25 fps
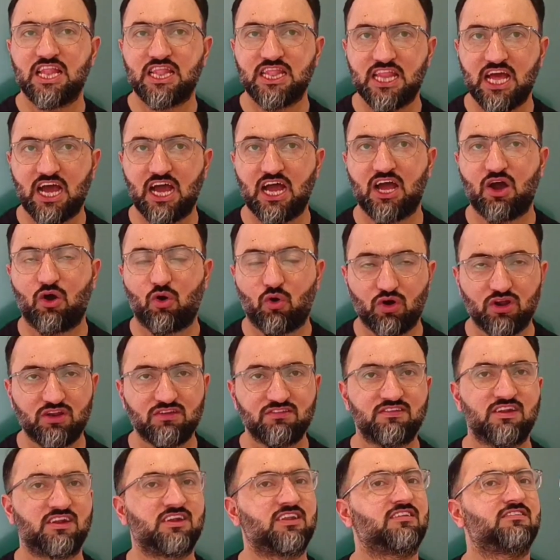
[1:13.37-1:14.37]
the
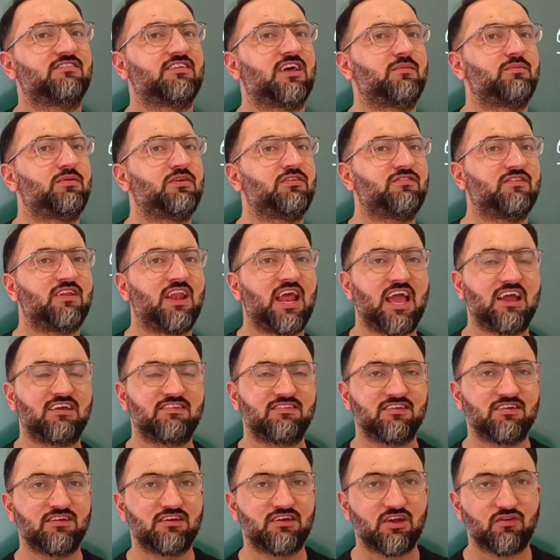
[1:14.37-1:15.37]
horizontal surface will
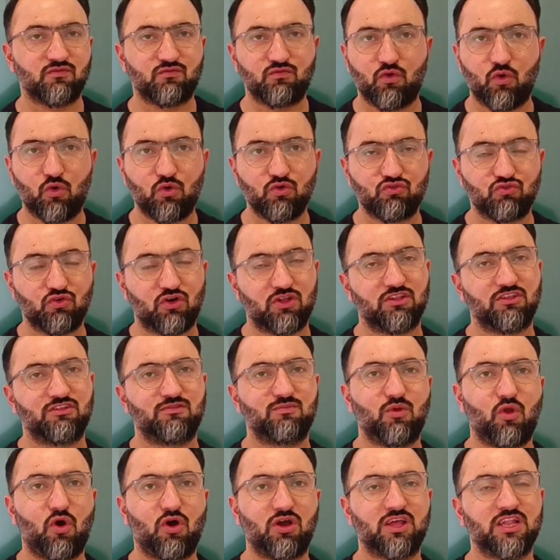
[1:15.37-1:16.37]
exert force on
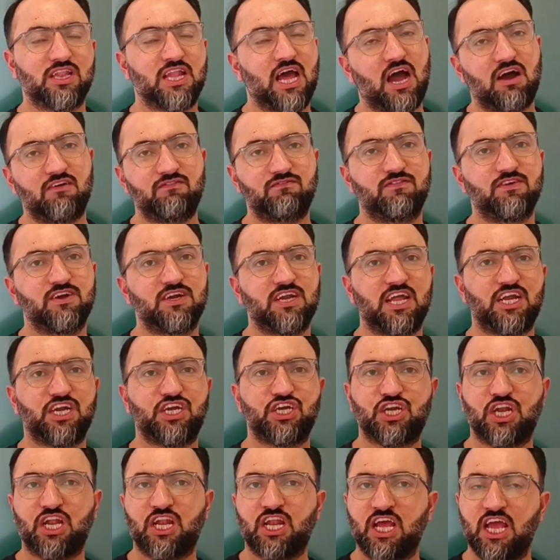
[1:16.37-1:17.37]
this block in the upward
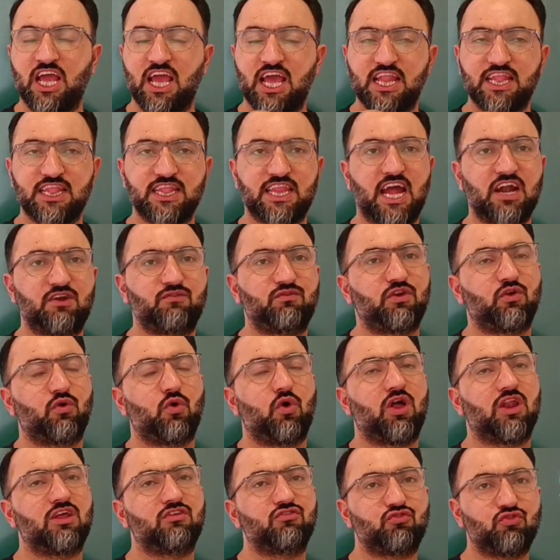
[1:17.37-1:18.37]
direction. That we
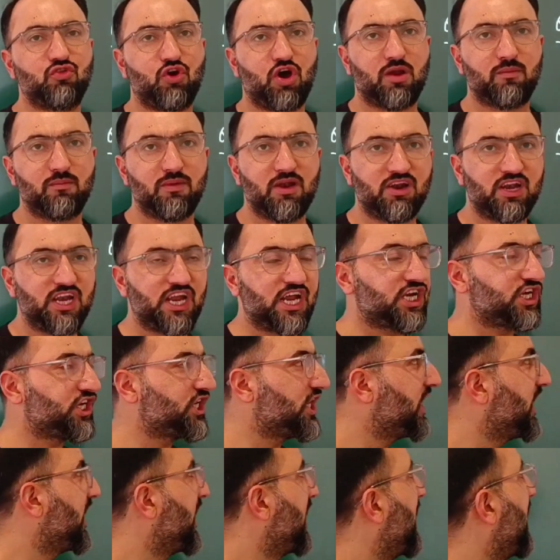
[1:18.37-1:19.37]
call as normal
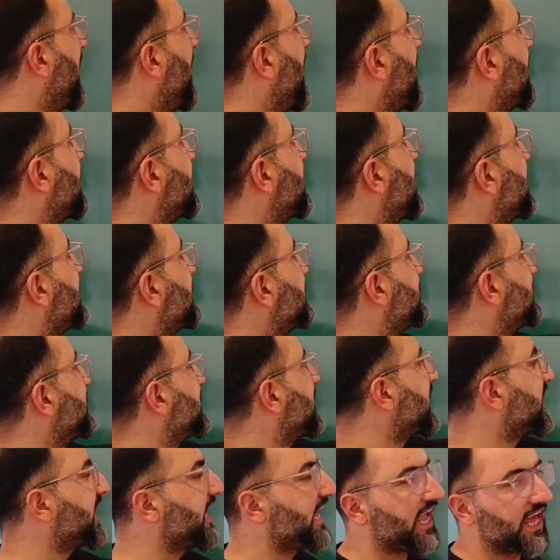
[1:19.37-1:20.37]
reaction, and that is
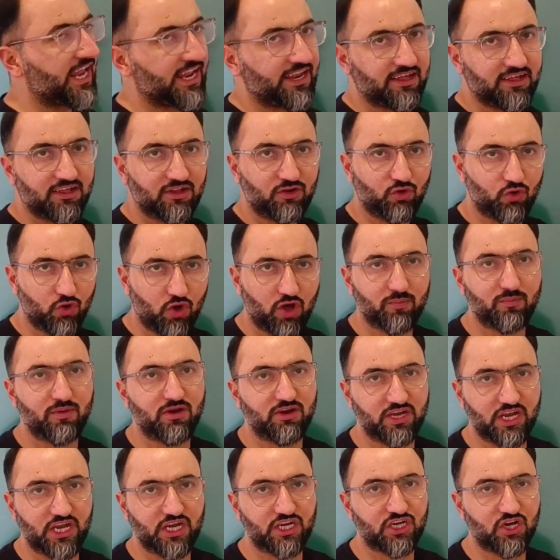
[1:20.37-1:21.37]
here n,
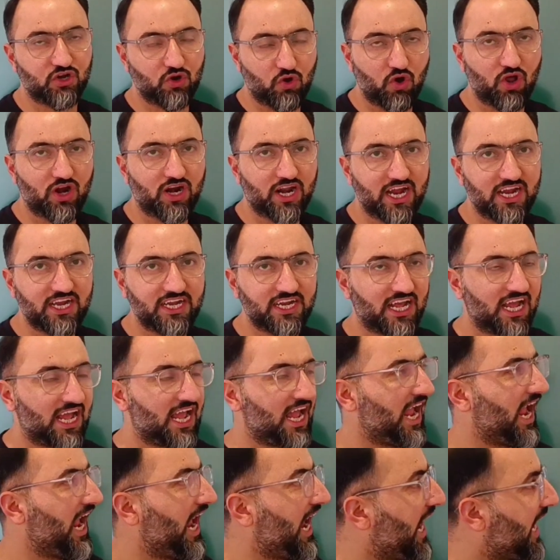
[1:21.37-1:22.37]
normal reaction. All right,
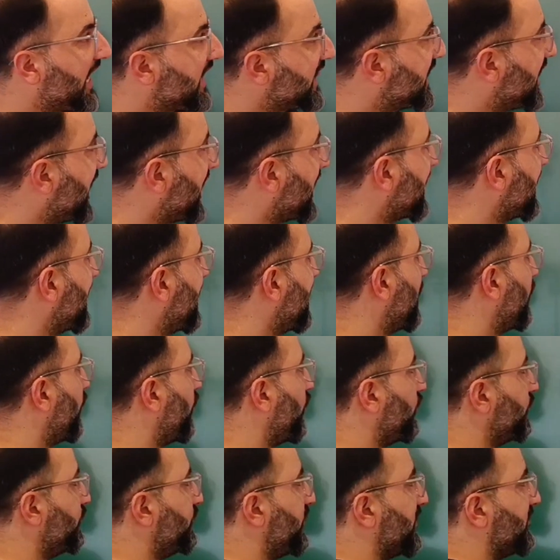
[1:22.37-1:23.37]
and then
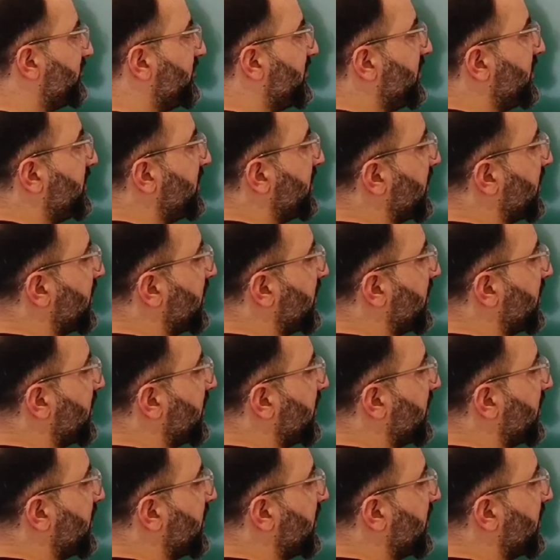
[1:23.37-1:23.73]
obviously